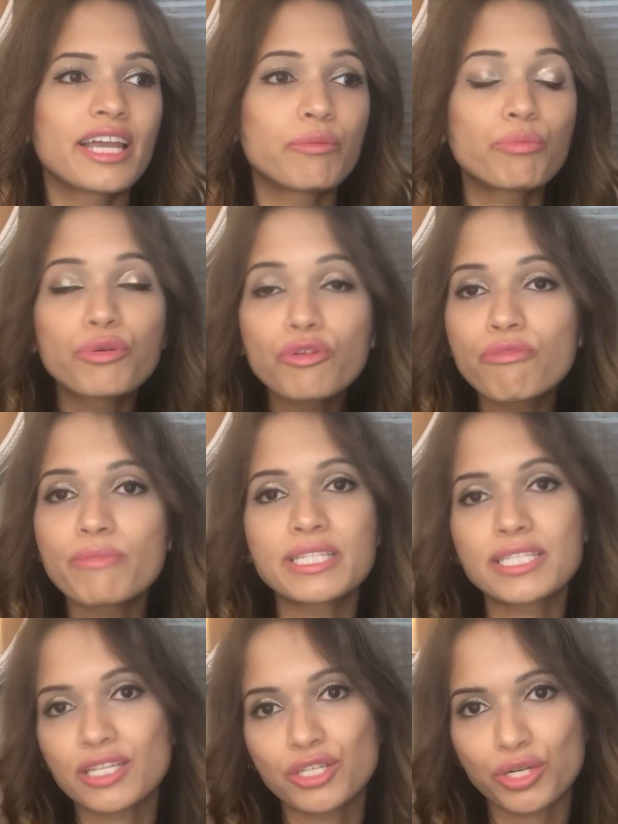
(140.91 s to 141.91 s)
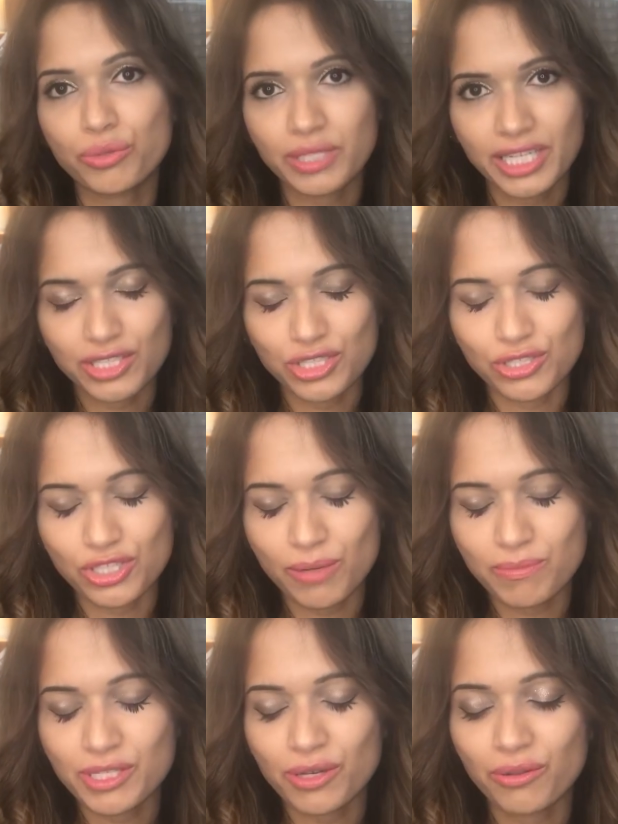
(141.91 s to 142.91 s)
improvement in your
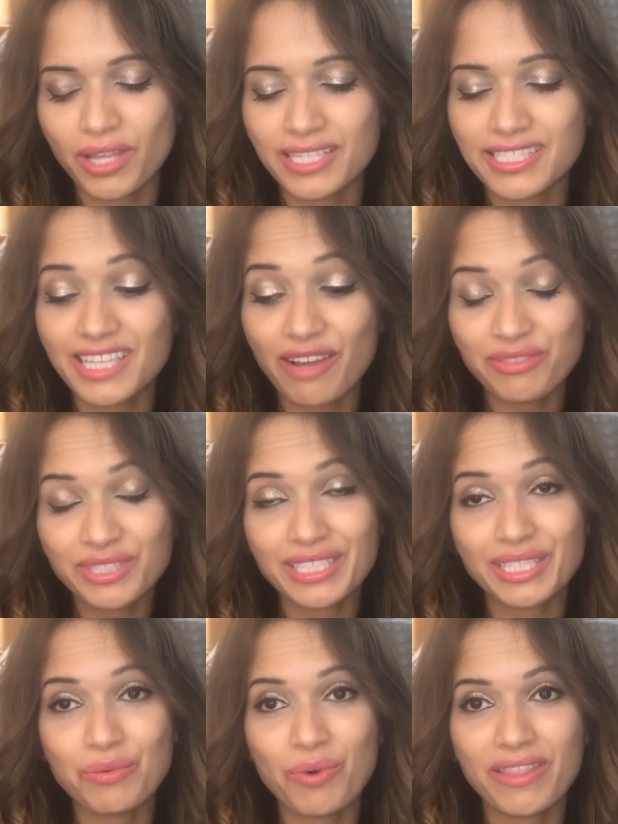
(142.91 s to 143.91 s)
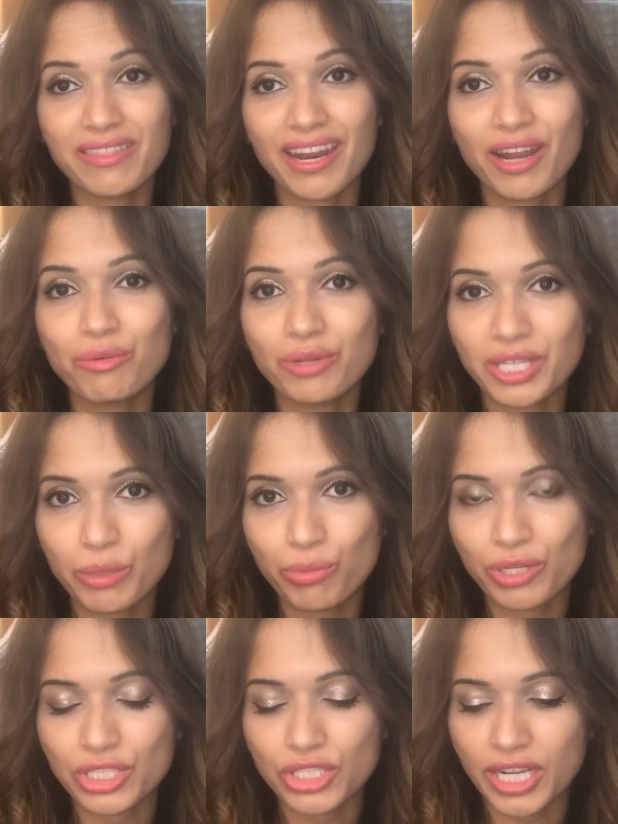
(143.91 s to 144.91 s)
relationship so that's definitely one that I really
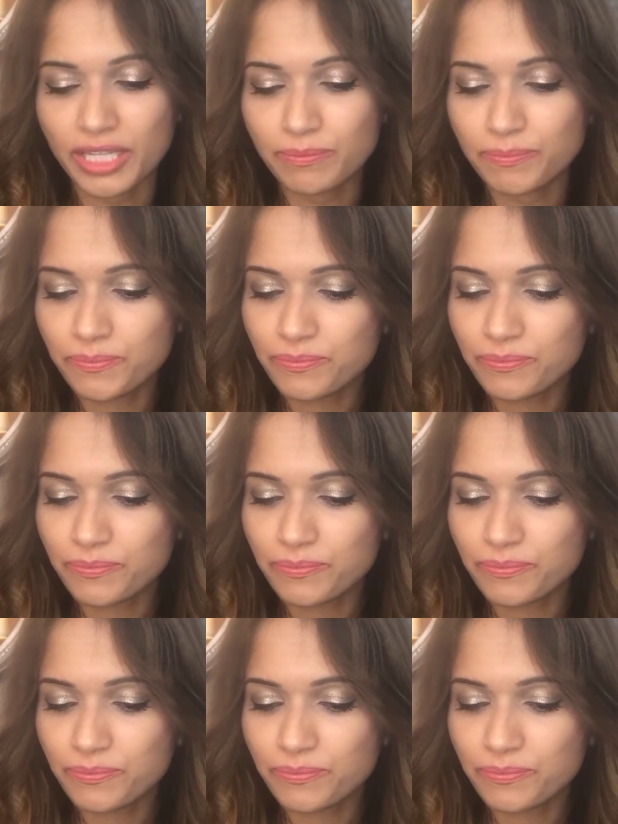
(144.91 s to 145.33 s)
appreciate